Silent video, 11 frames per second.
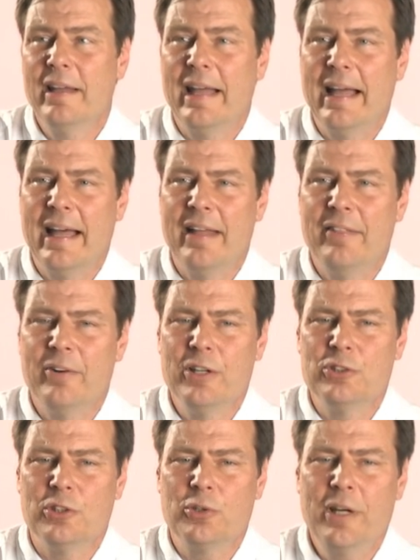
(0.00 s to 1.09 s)
There
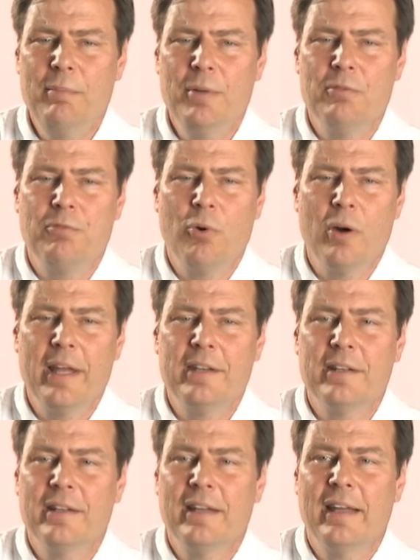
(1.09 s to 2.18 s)
is a treatment for it,
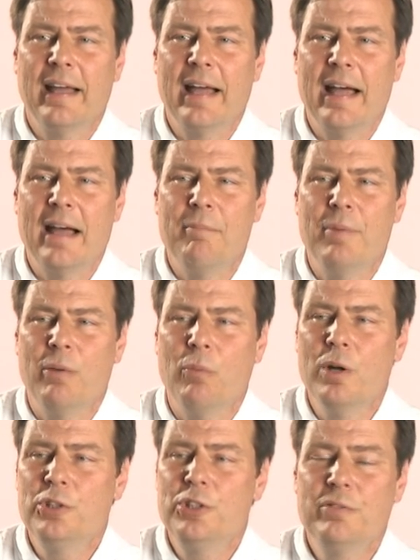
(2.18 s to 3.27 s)
but
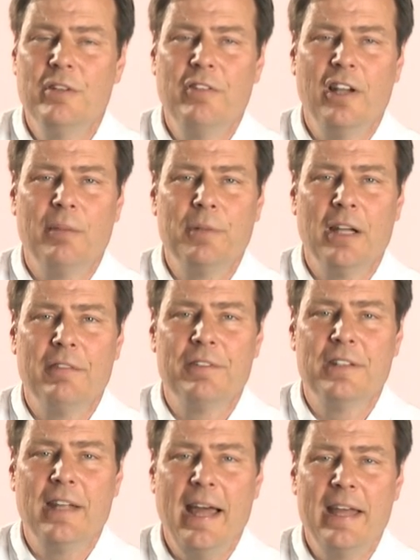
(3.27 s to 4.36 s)
once you've developed
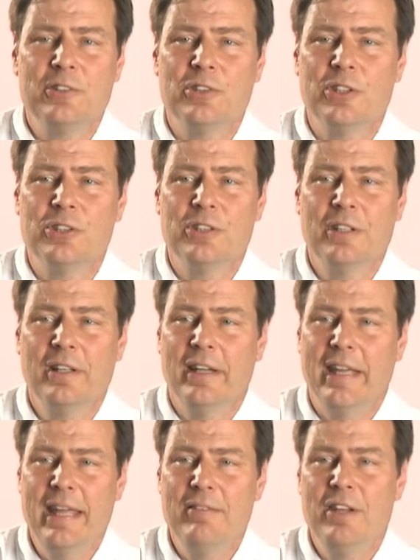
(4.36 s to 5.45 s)
elephantiasis,
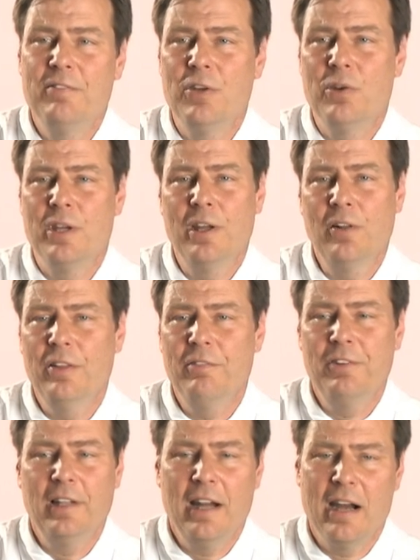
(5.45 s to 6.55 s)
even if you kill the
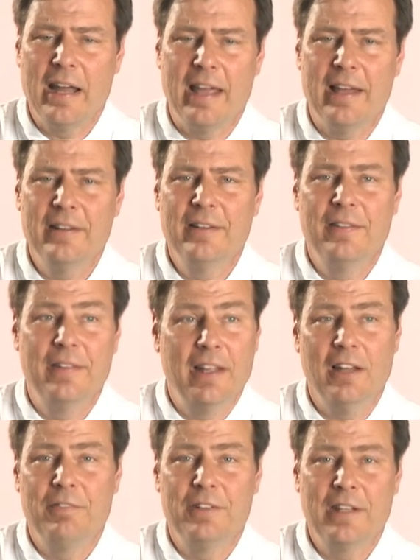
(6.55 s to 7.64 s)
filaria, the
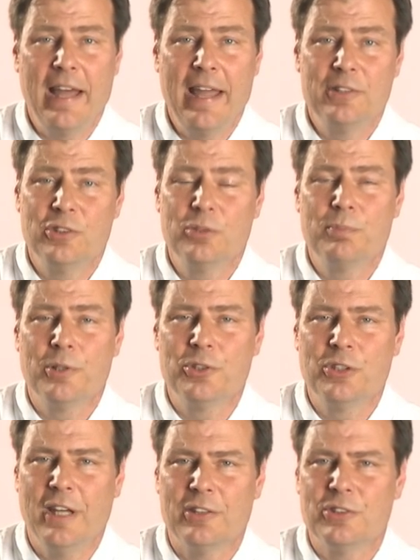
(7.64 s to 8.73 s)
elephantiasis
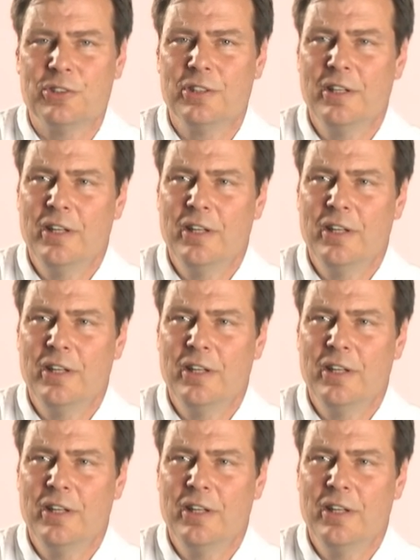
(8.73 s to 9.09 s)
persists.